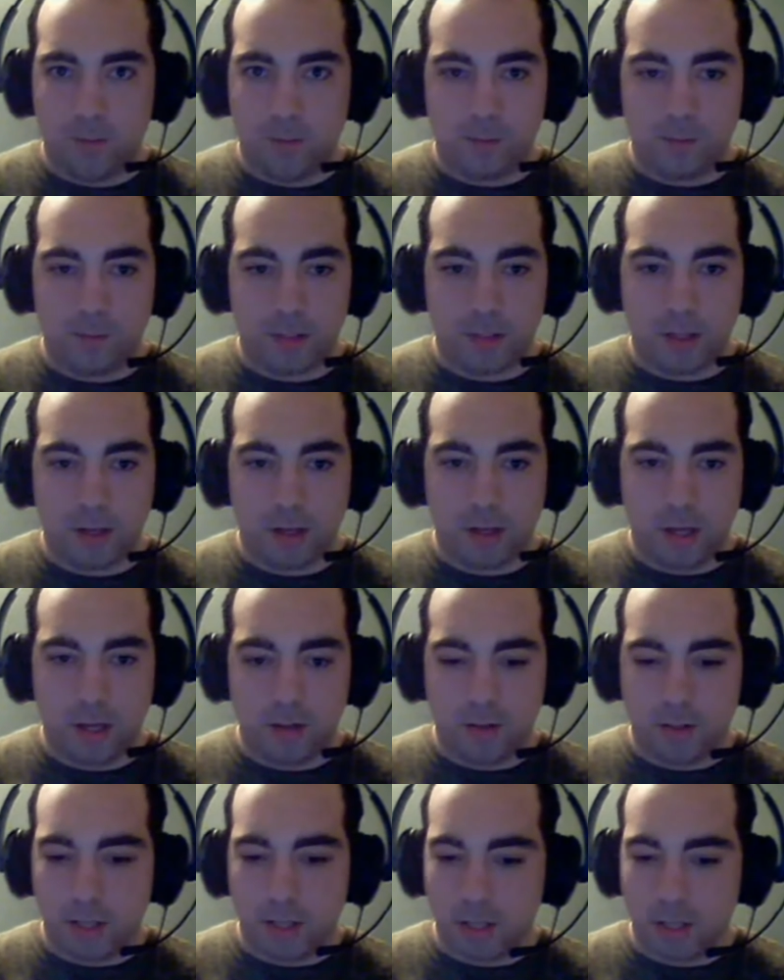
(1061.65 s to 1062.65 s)
It
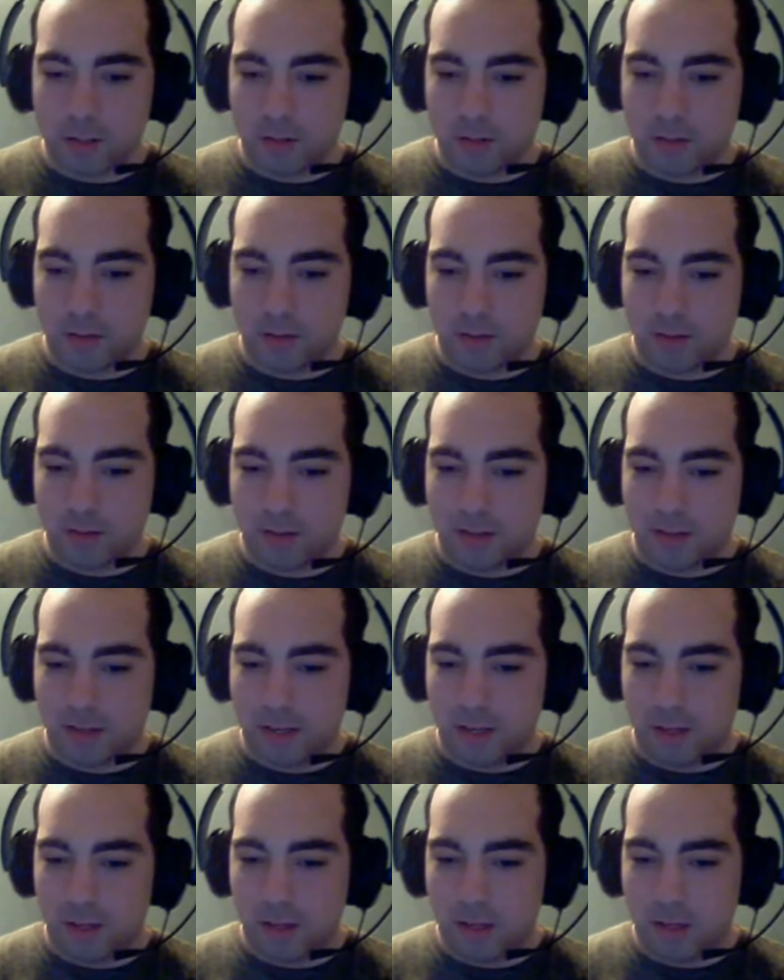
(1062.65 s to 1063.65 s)
doesn't.
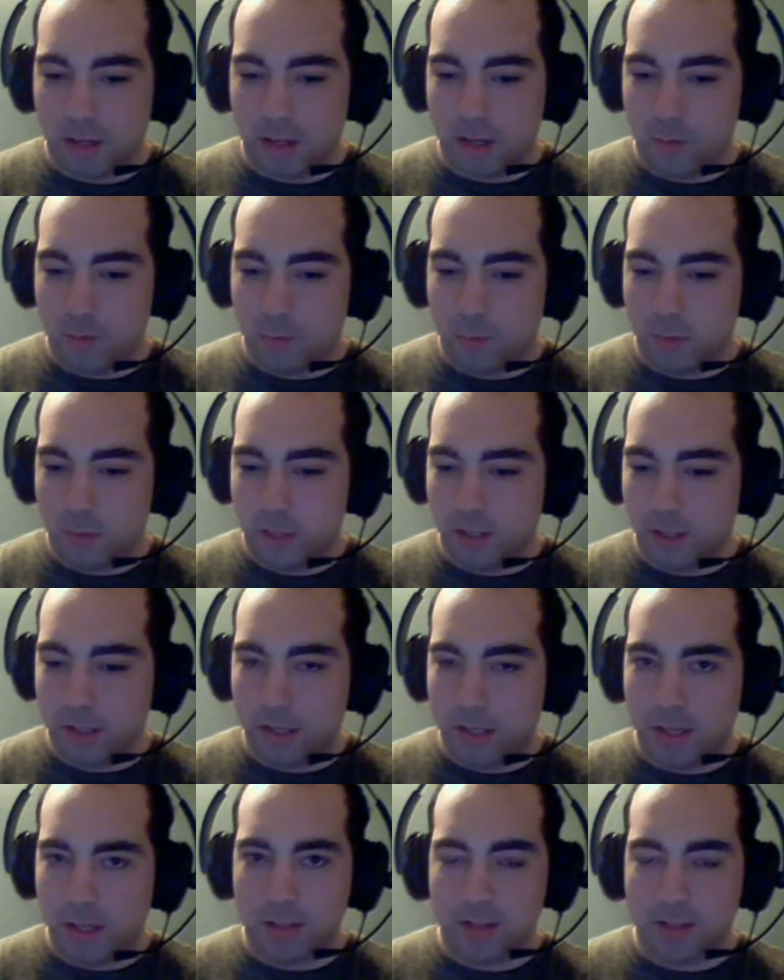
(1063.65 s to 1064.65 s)
It really
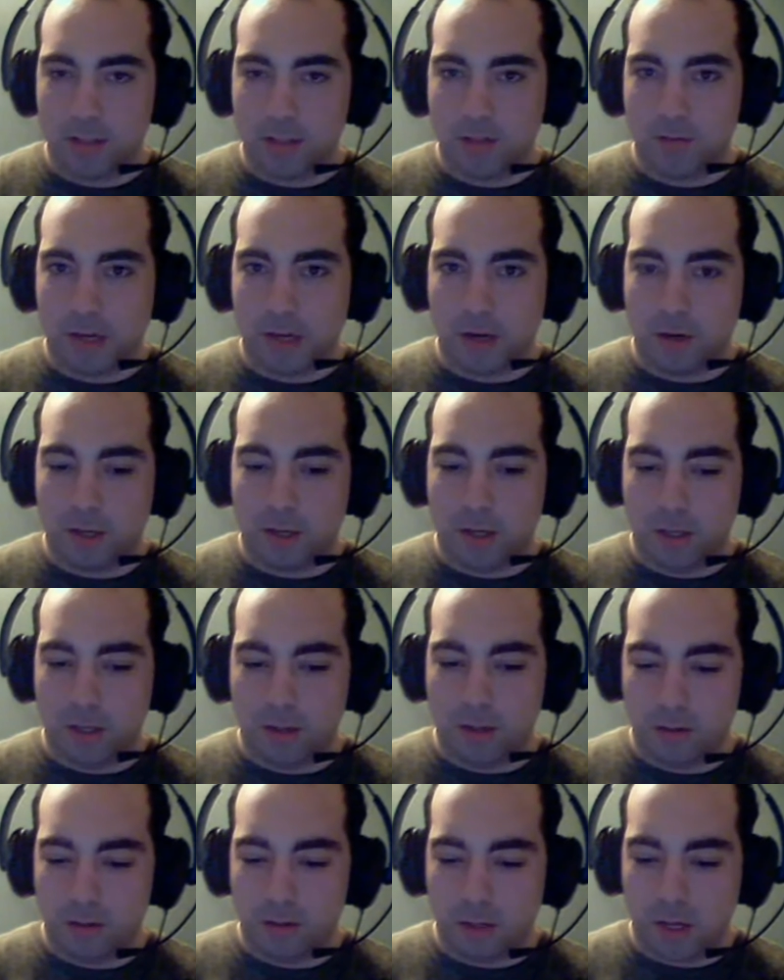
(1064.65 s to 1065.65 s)
isn't very
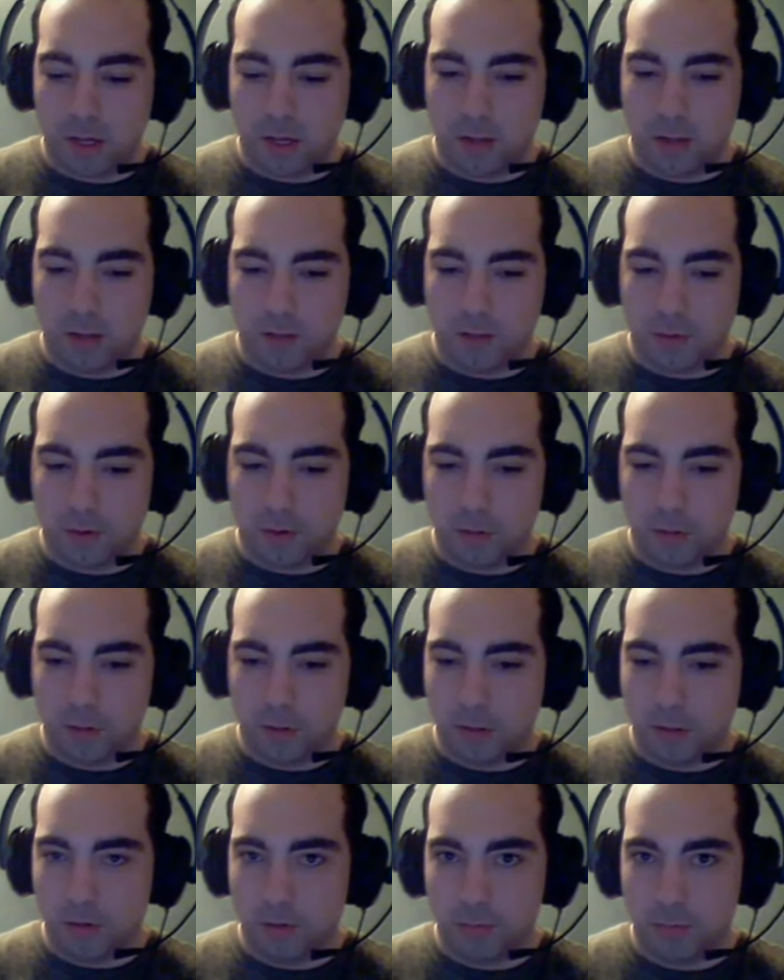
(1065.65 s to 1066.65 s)
difficult. You
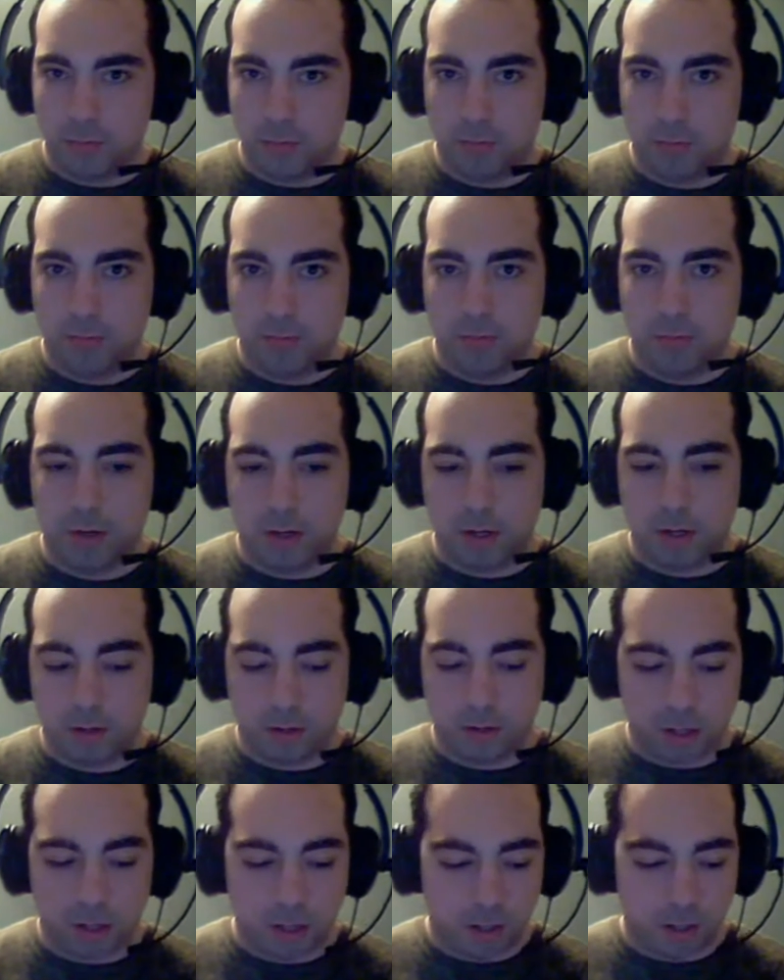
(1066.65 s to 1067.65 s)
can.
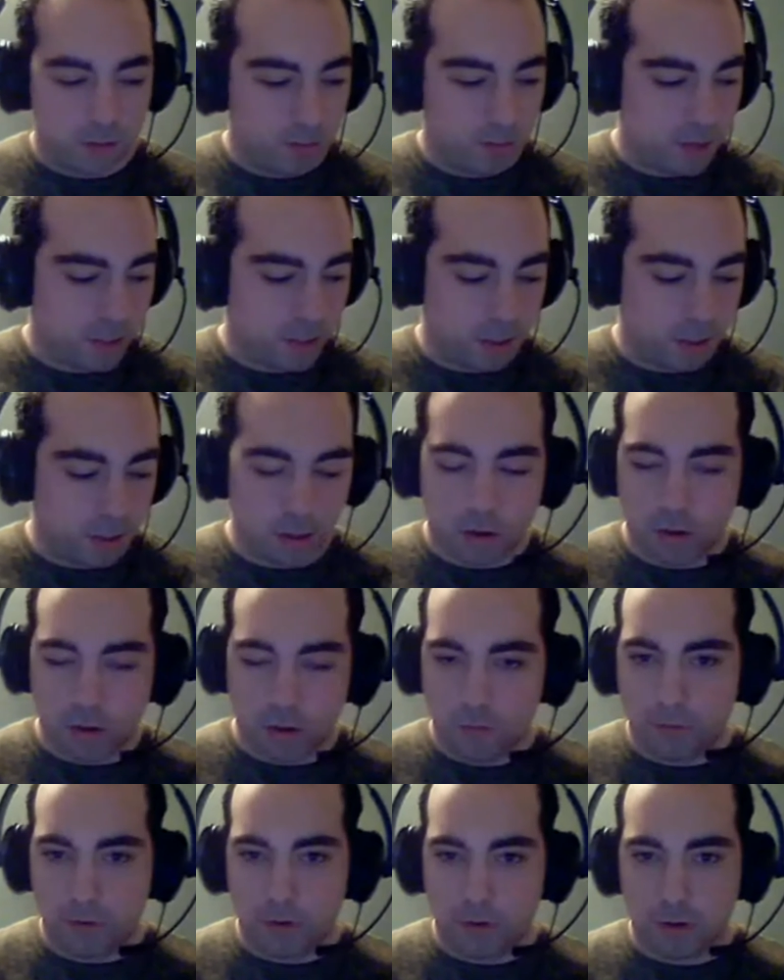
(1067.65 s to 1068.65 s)
So I'm not going to call
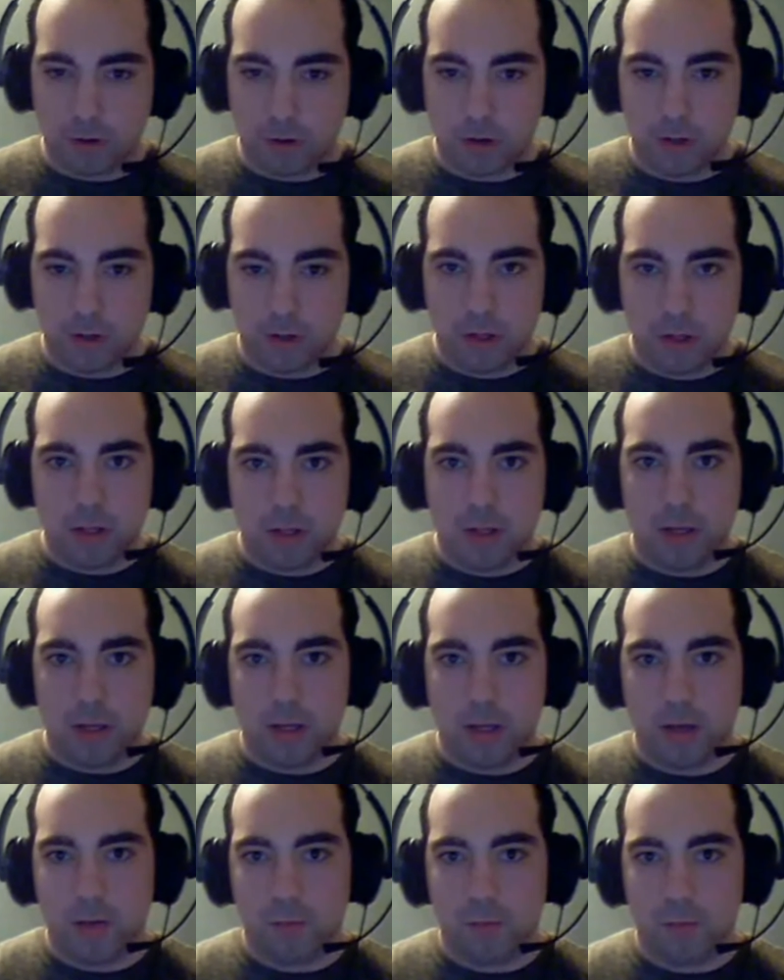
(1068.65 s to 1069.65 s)
for a
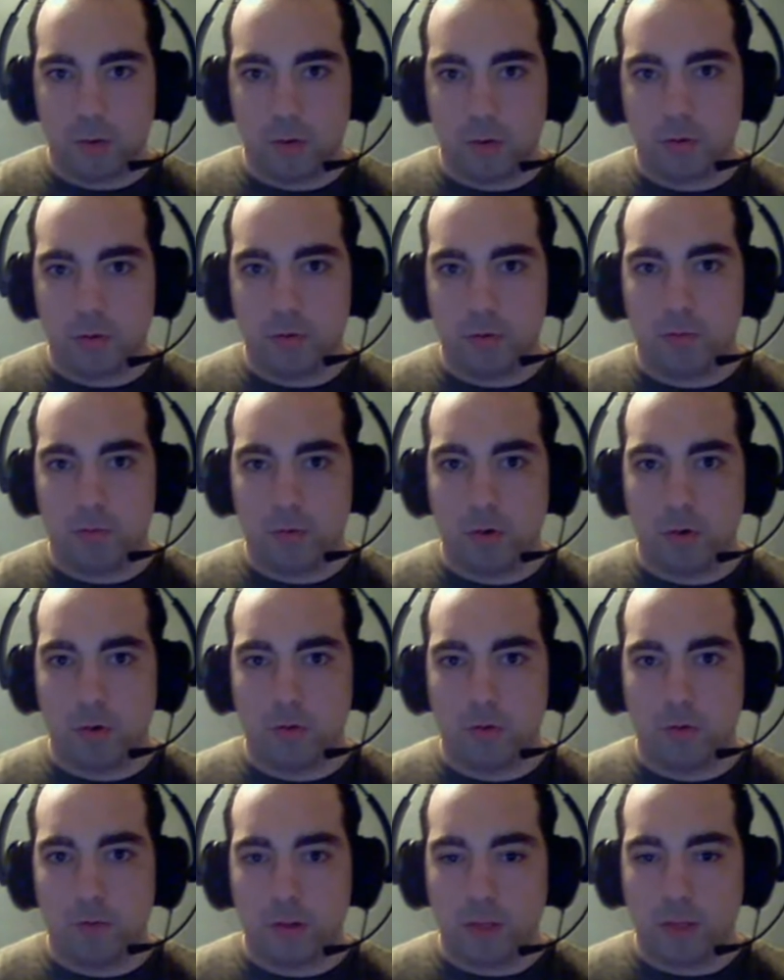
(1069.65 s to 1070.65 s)
roll for
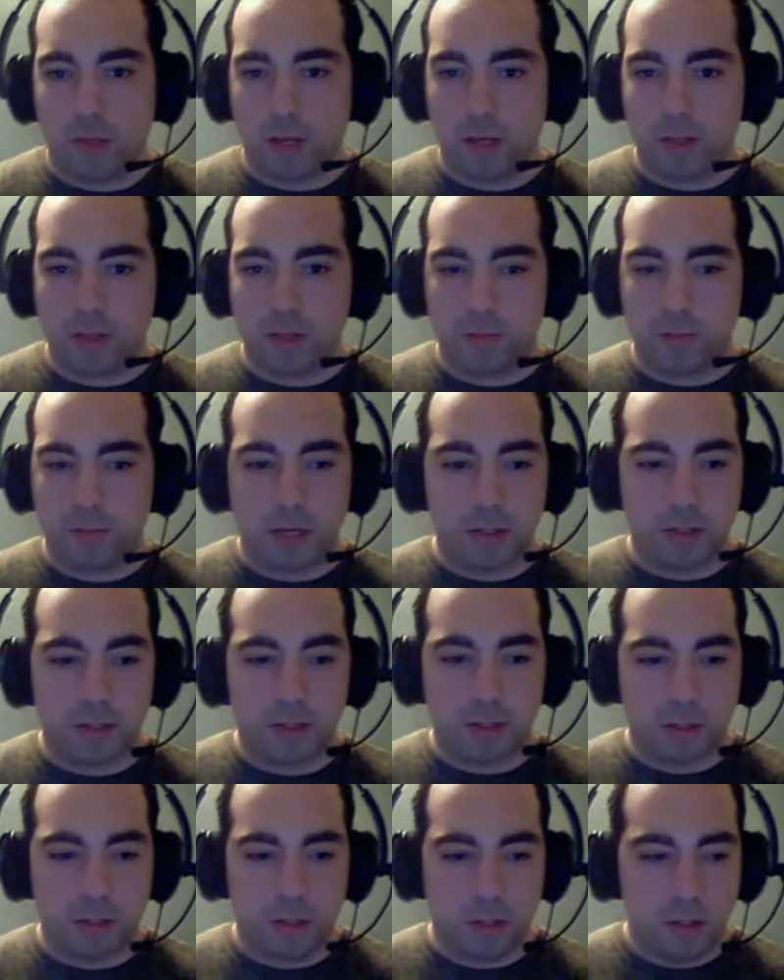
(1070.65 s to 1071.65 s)
this, but
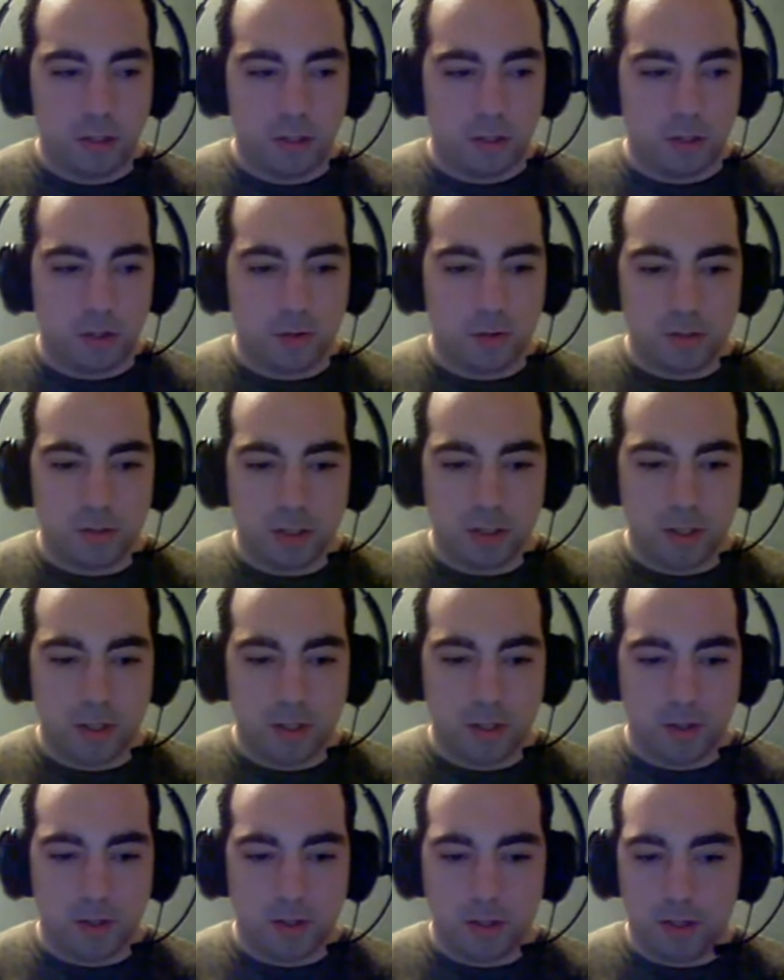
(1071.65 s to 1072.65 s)
you see
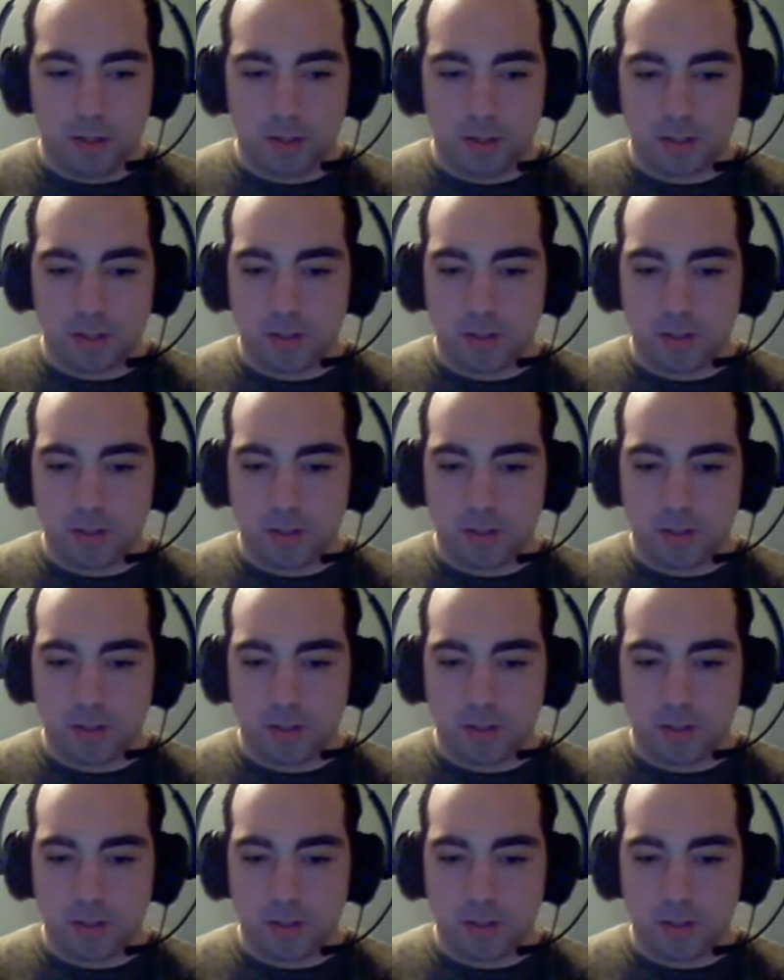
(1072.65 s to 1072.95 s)
this